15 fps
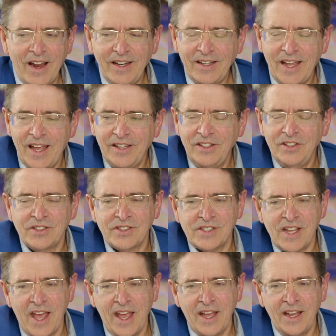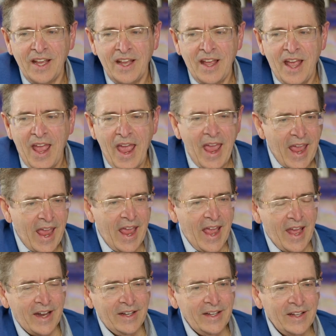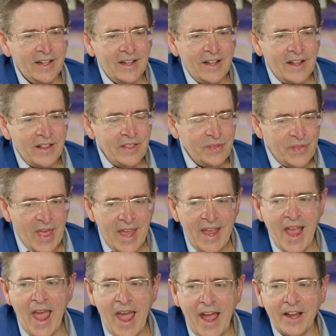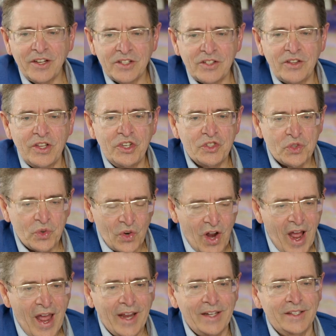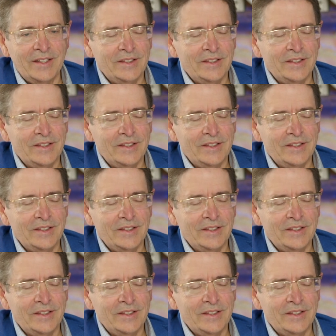And you say, and they actually tried.